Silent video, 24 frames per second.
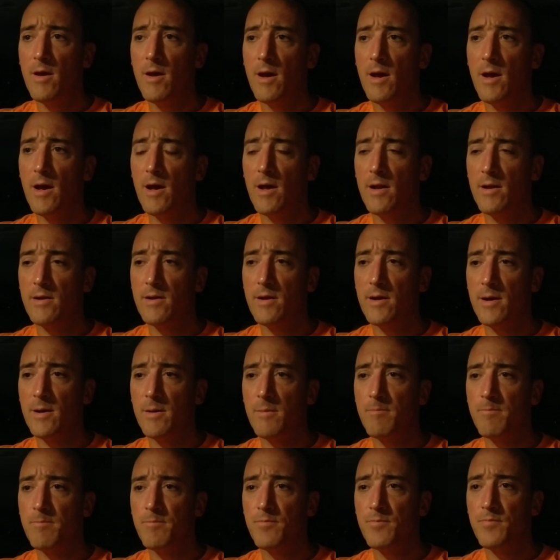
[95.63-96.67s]
And
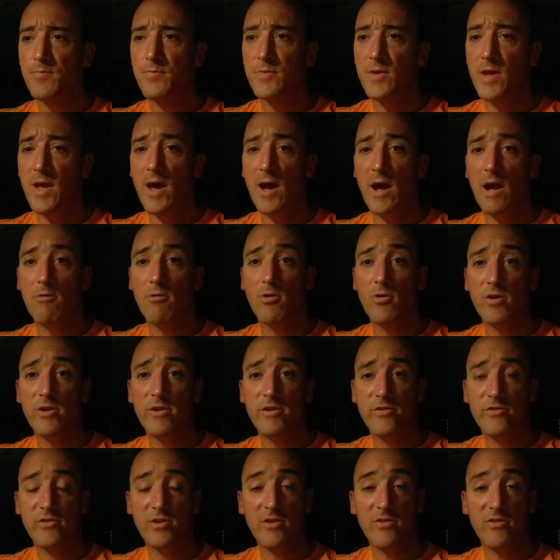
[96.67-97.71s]
yeah, I really
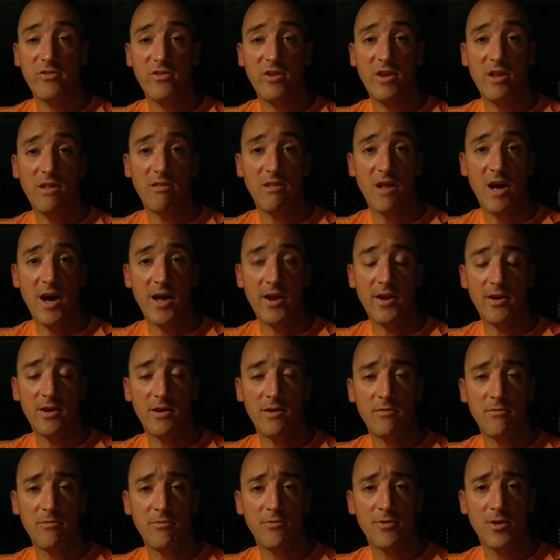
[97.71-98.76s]
just didn't see a lot
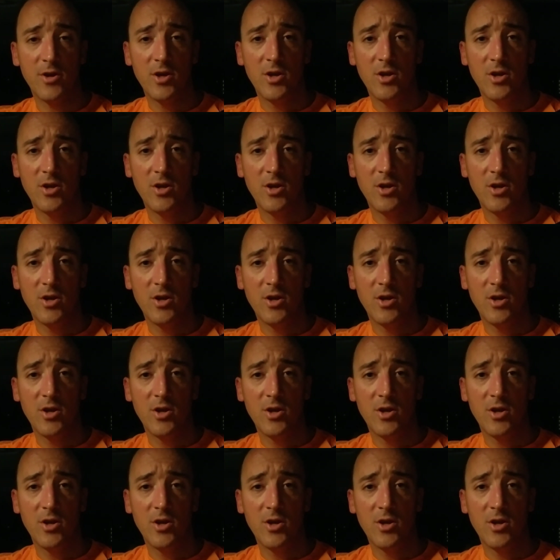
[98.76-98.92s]
of